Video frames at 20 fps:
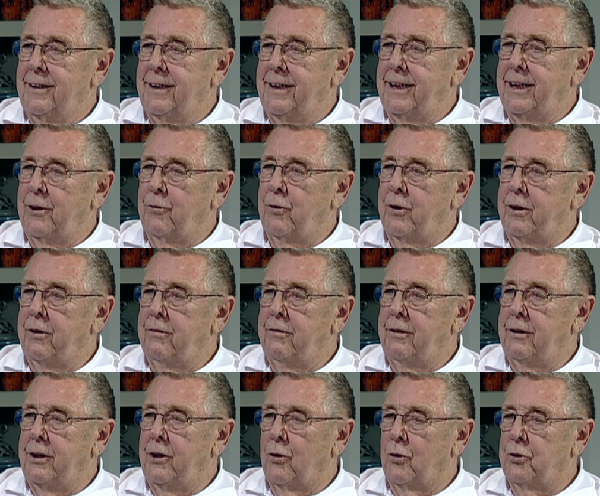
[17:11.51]
and we,
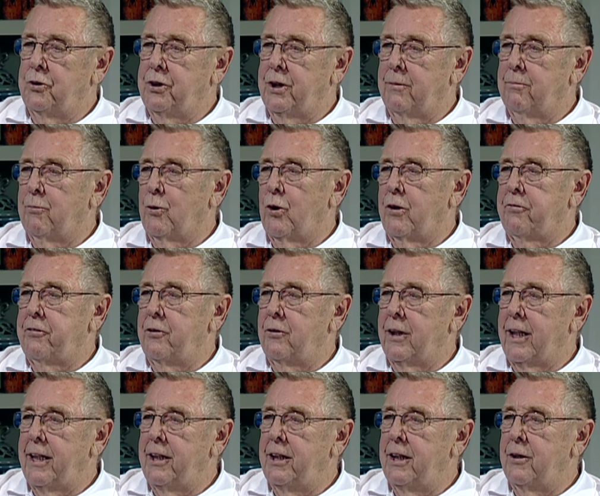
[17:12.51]
you know, Jim Morphew and
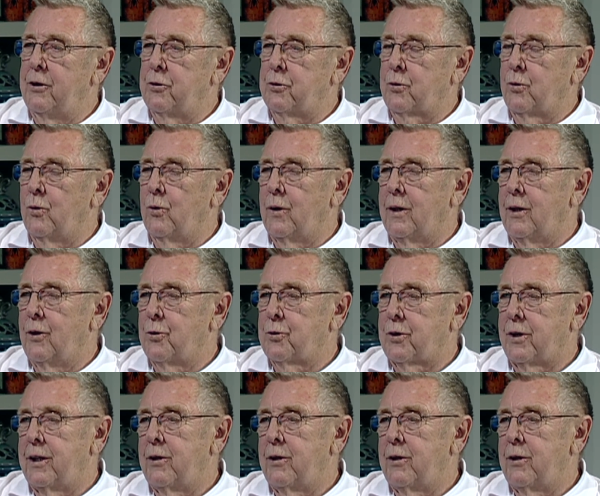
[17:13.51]
I did the schoolhouse,